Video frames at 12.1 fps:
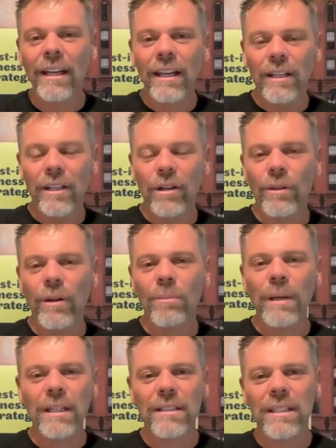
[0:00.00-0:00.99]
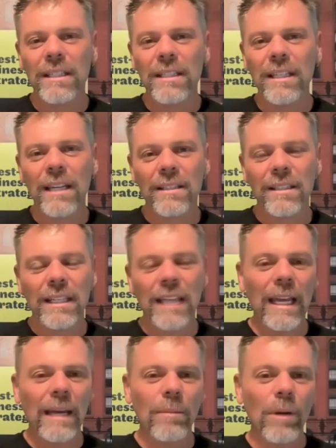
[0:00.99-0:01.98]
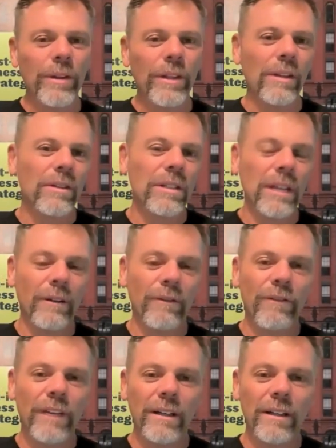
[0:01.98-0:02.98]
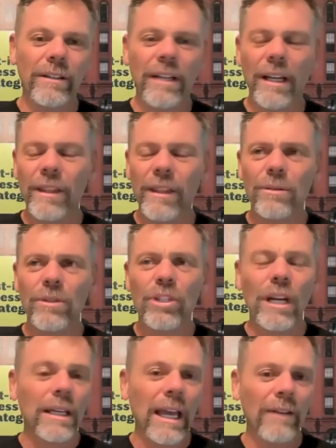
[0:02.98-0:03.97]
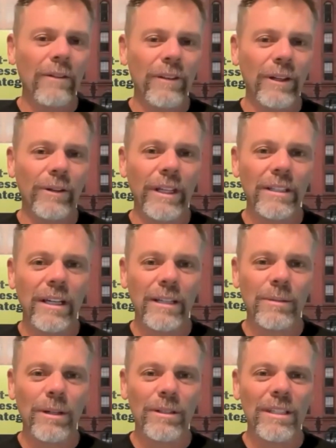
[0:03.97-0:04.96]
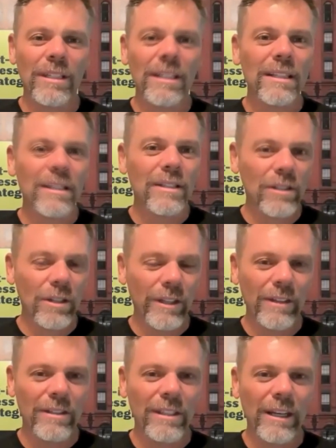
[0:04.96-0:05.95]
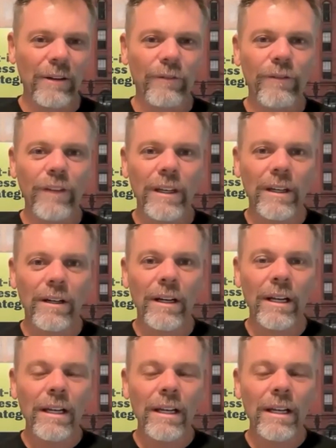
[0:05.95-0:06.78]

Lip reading: their biggest success came on the other side of fear. And I think it was Jack Canfield that talked about success is on the other side of fear.